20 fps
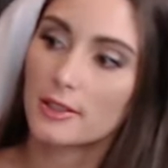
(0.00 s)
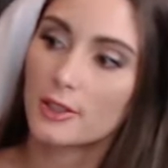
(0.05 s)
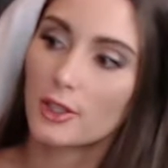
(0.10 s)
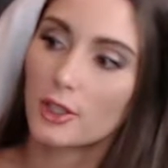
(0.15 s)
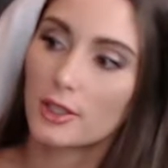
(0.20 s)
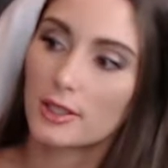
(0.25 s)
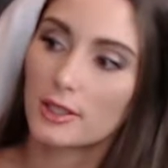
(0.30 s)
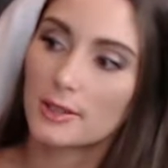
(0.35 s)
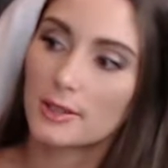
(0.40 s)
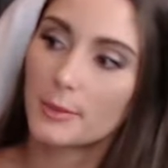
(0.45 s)

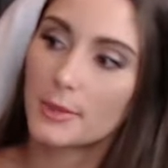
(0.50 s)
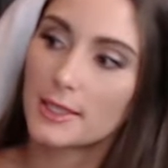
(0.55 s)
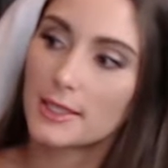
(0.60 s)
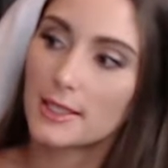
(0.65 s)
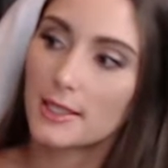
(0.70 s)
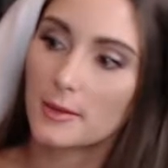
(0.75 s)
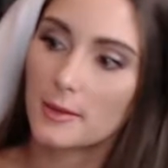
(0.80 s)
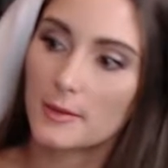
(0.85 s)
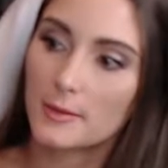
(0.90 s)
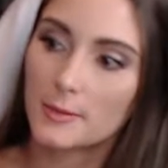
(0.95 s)
dolls
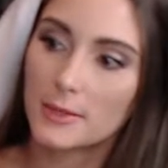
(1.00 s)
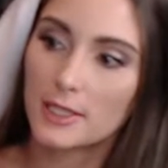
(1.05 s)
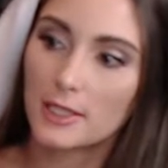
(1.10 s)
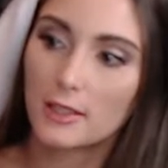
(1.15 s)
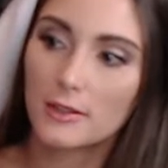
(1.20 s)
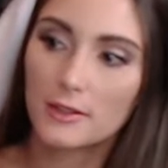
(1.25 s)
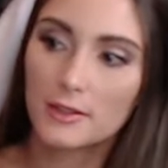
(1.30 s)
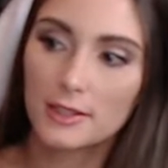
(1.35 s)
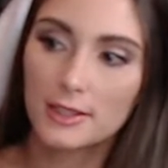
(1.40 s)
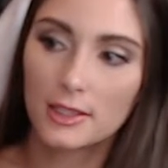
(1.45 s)
busying
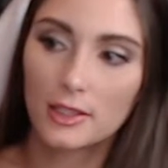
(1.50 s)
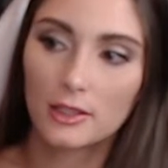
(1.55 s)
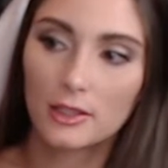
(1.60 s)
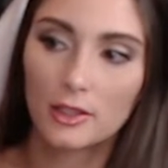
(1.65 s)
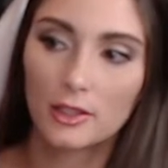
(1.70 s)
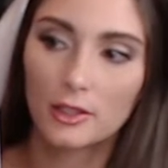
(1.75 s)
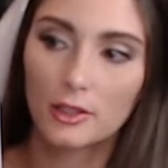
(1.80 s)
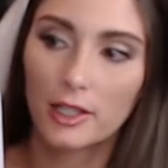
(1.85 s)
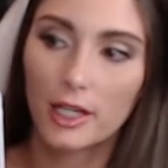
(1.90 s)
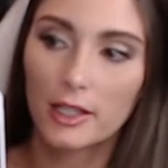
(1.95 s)
themselves
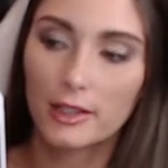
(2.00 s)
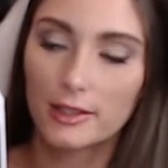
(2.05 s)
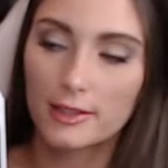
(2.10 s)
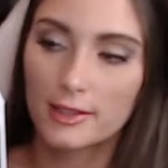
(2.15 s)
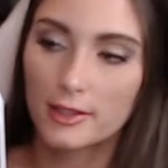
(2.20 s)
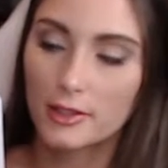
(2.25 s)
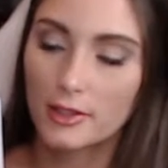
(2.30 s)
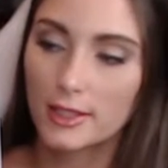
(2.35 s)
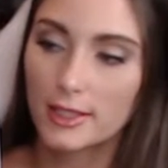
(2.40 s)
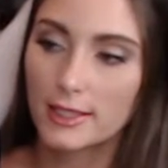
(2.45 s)
along crowded
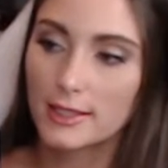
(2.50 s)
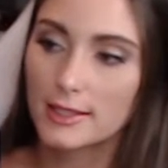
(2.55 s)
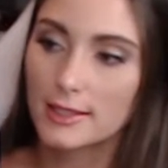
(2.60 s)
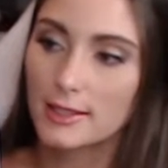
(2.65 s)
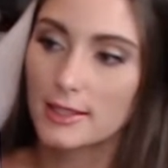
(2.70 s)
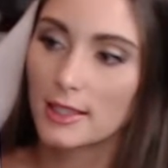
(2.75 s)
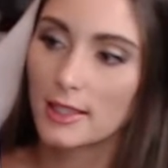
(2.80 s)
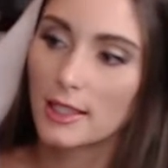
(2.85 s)
streets.